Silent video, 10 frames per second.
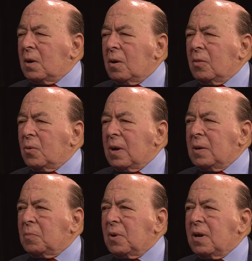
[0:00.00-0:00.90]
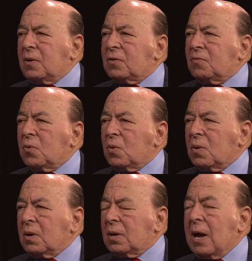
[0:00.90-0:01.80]
are there any plans
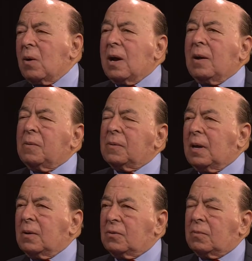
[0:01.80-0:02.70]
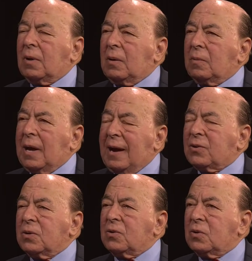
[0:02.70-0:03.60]
for now? I
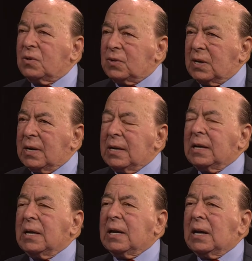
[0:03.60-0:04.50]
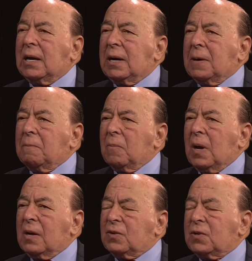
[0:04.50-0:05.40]
actually should say,
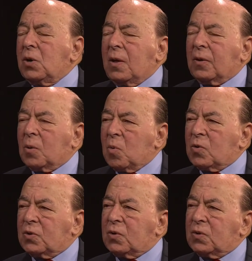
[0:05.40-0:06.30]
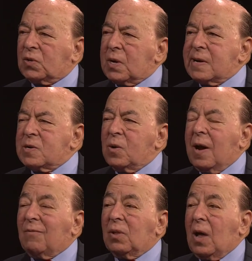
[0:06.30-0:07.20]
I see on the commercials you
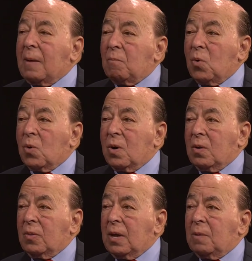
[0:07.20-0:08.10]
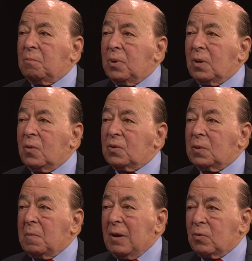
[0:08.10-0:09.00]
have a lot more than pillows
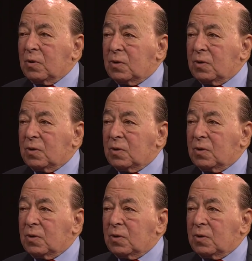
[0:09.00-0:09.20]
and mattress